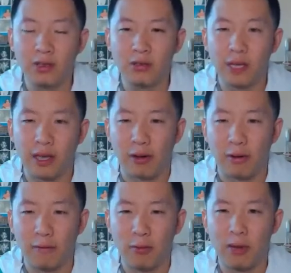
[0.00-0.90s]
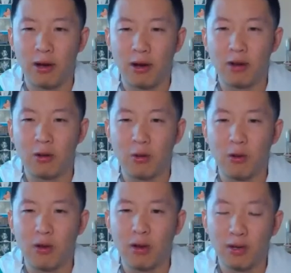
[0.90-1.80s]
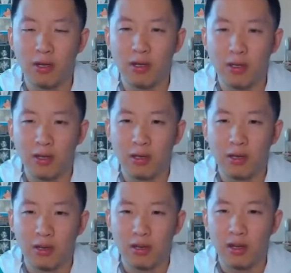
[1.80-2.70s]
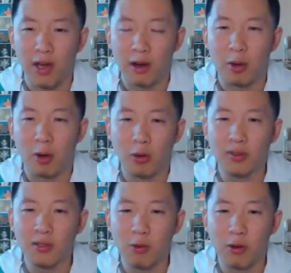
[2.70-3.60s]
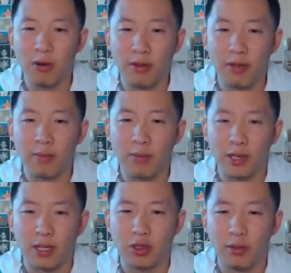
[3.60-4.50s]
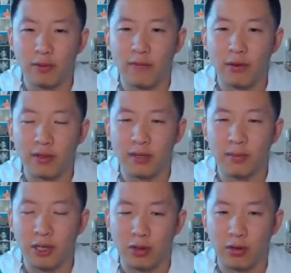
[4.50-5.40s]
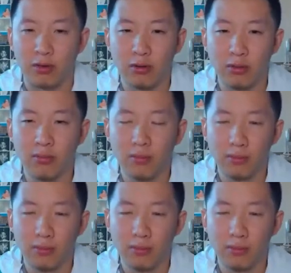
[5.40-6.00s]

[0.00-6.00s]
a little bit careful about Encore. And I'm also worried about them potentially reversing my Trick Room.